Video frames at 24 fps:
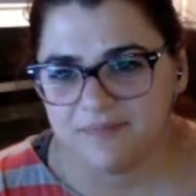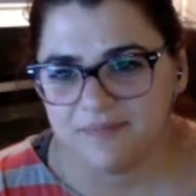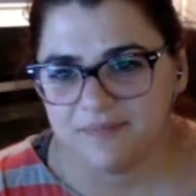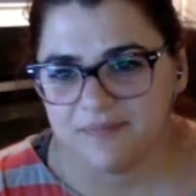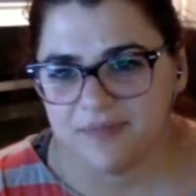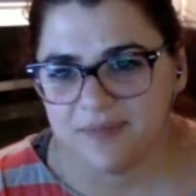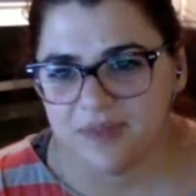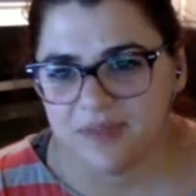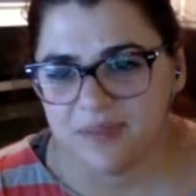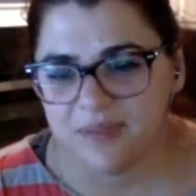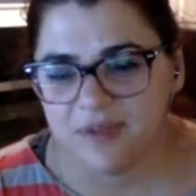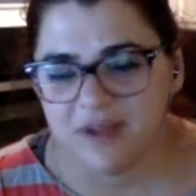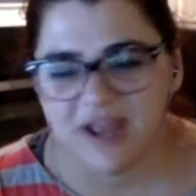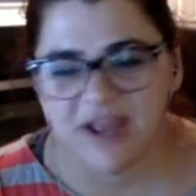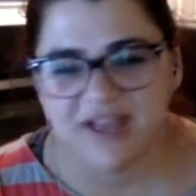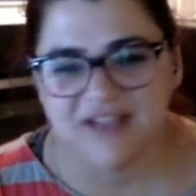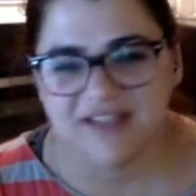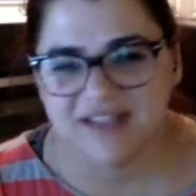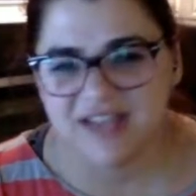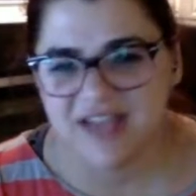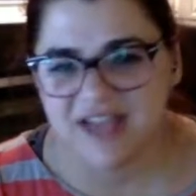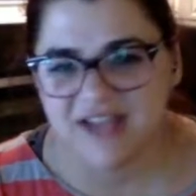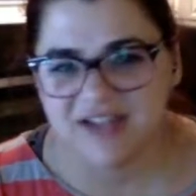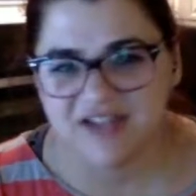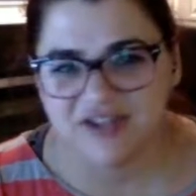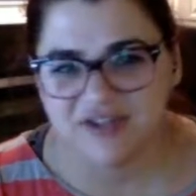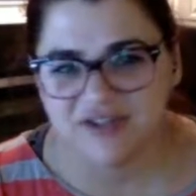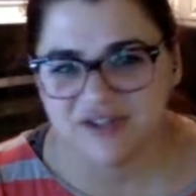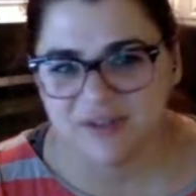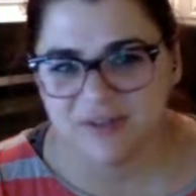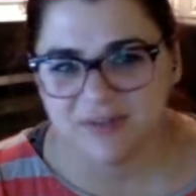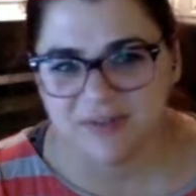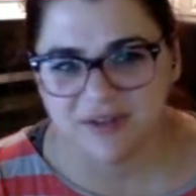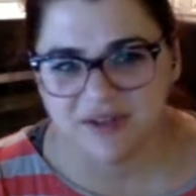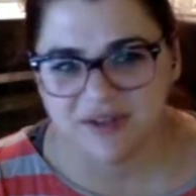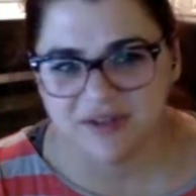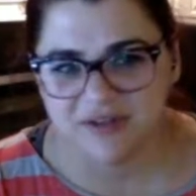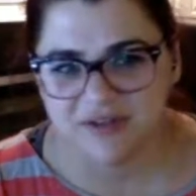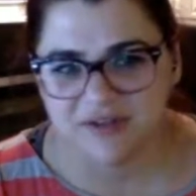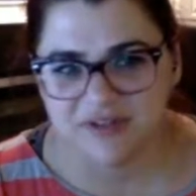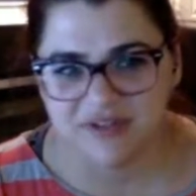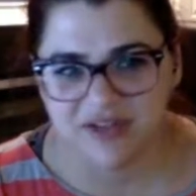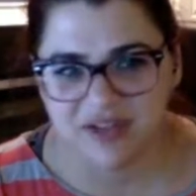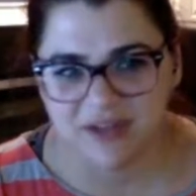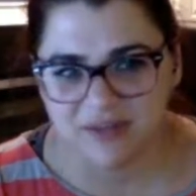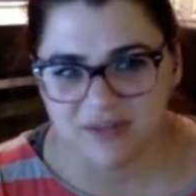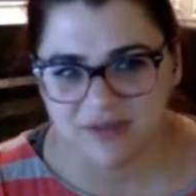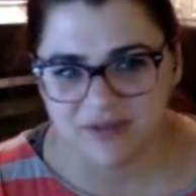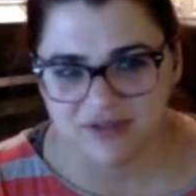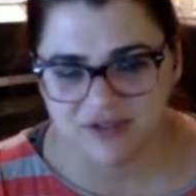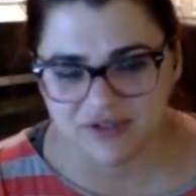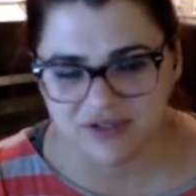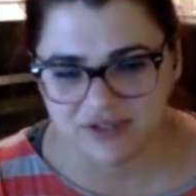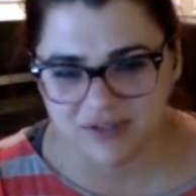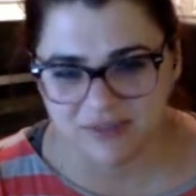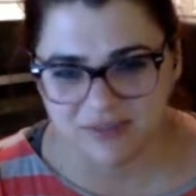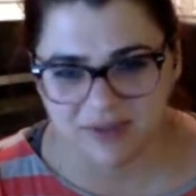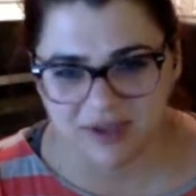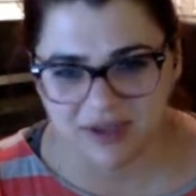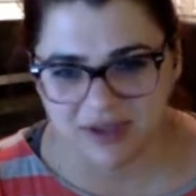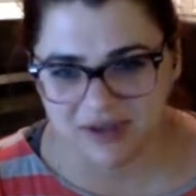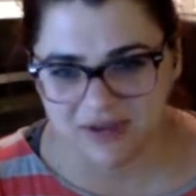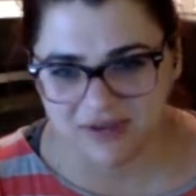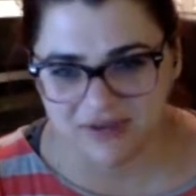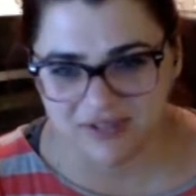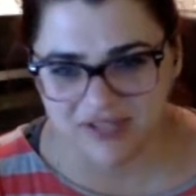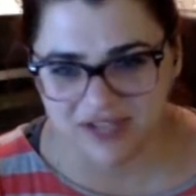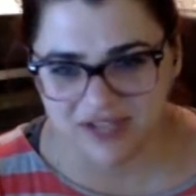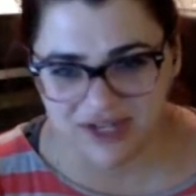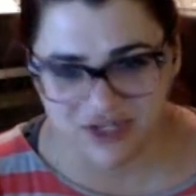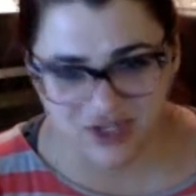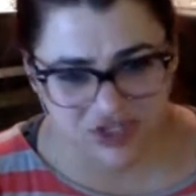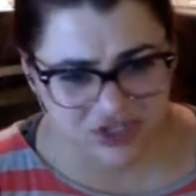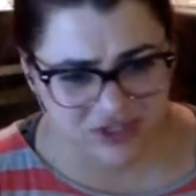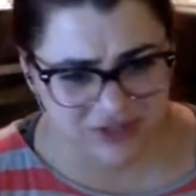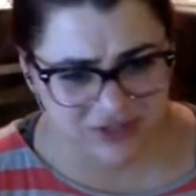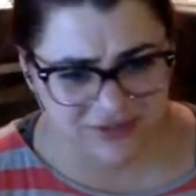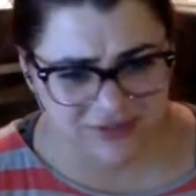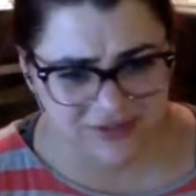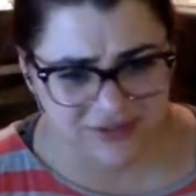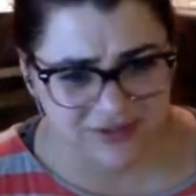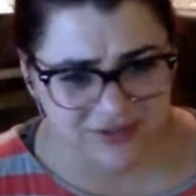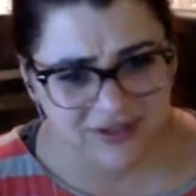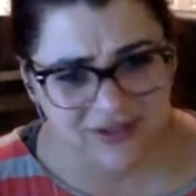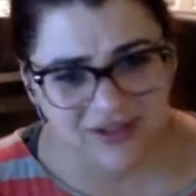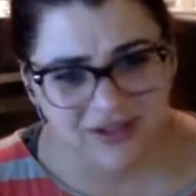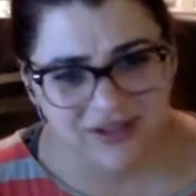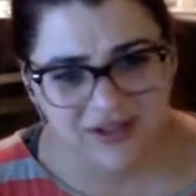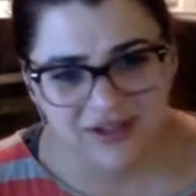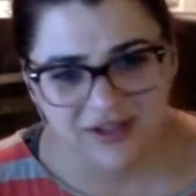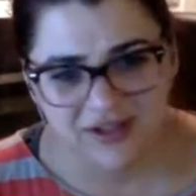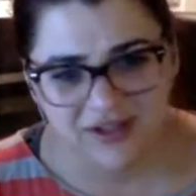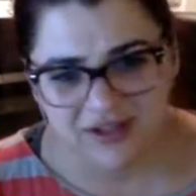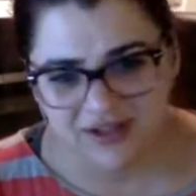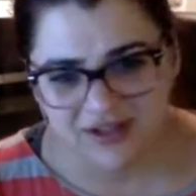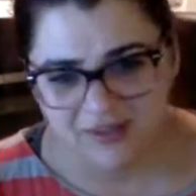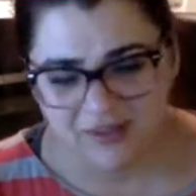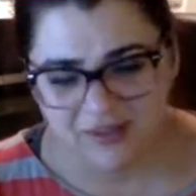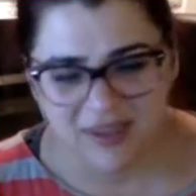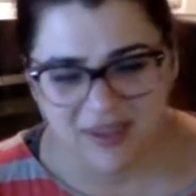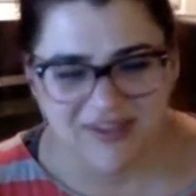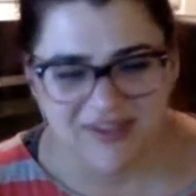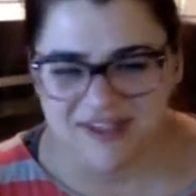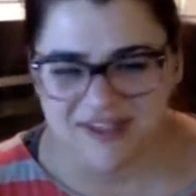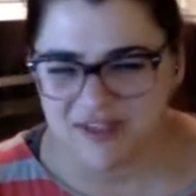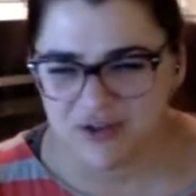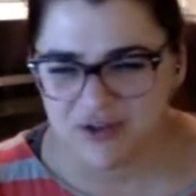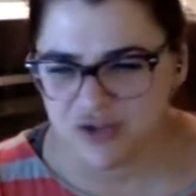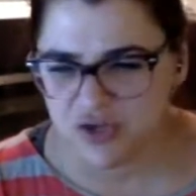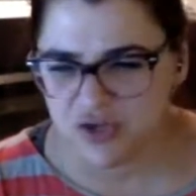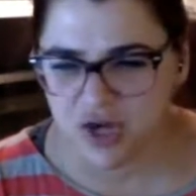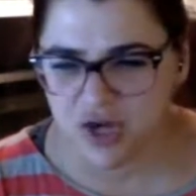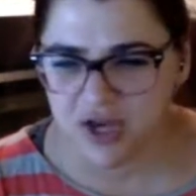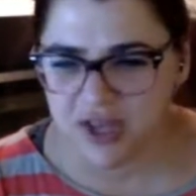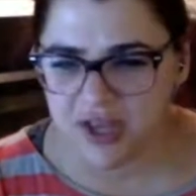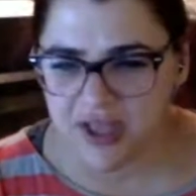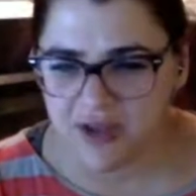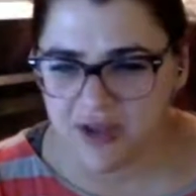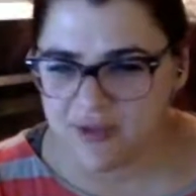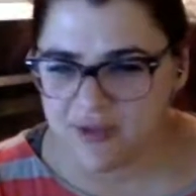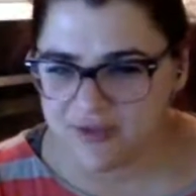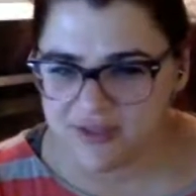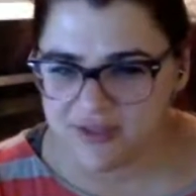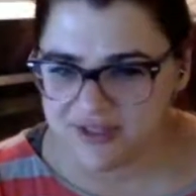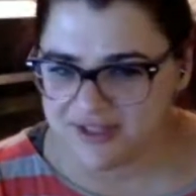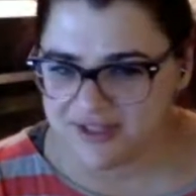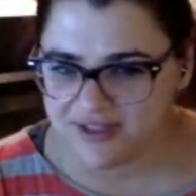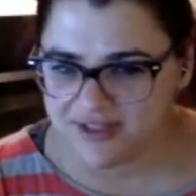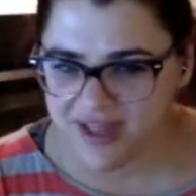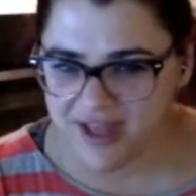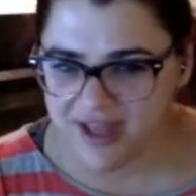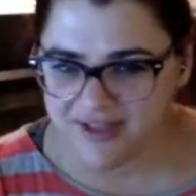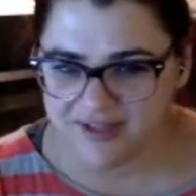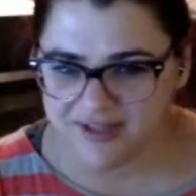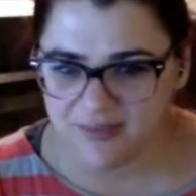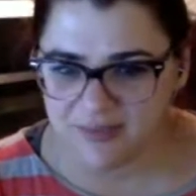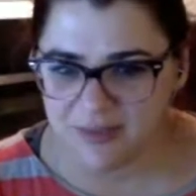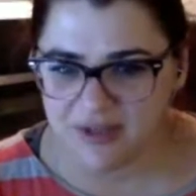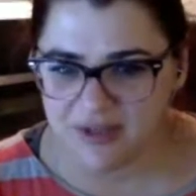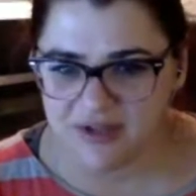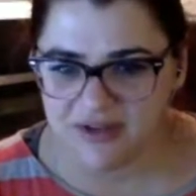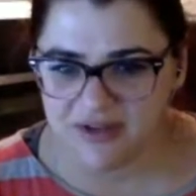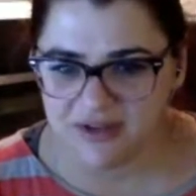but I guess they had to do something to establish some kind of tension. So I'm guessing they're drawing out this last bit of,